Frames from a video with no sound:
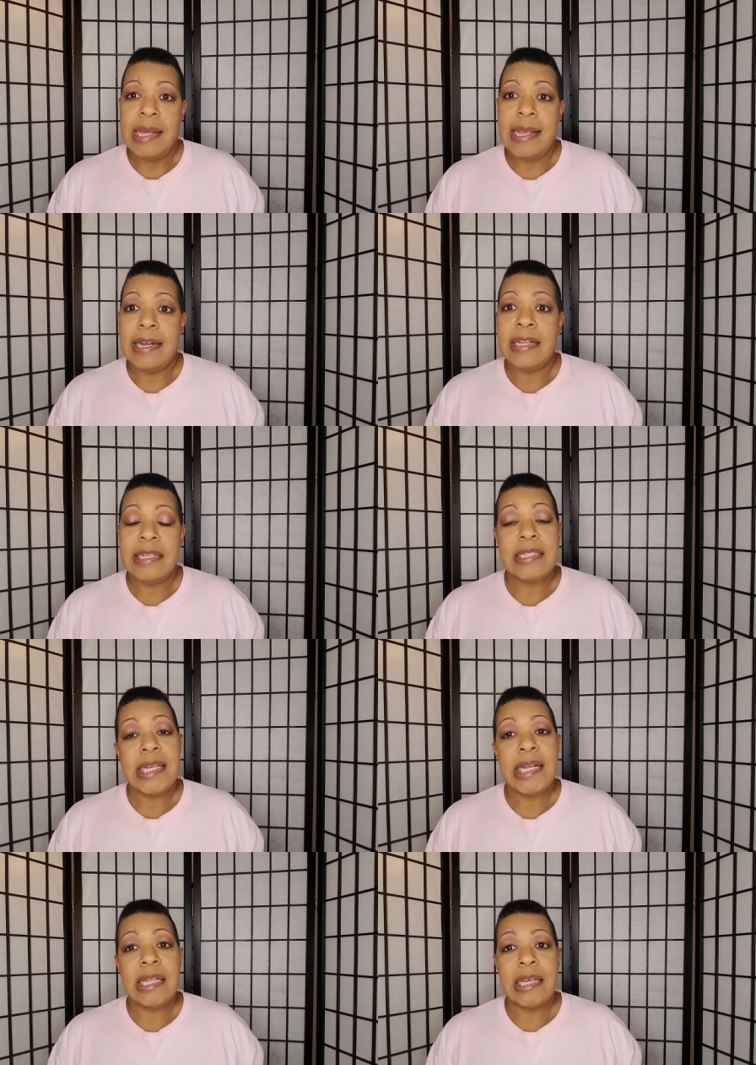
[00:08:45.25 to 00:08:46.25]
And he didn't
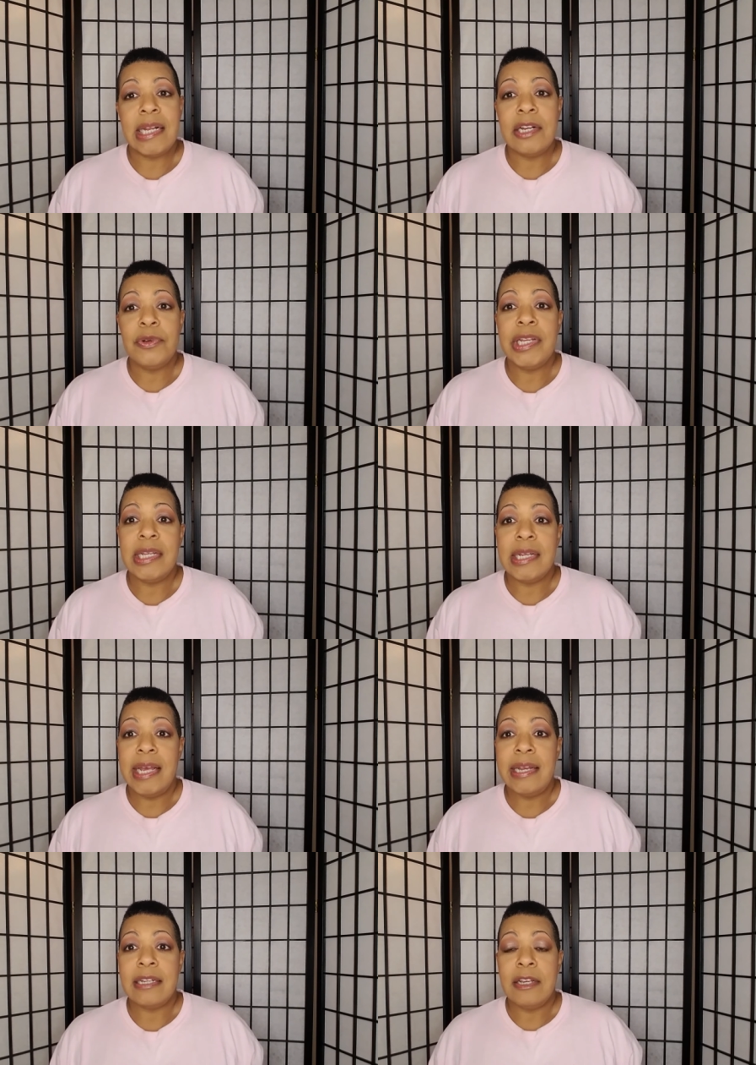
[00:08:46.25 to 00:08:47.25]
say anything, and I knew he didn't get it.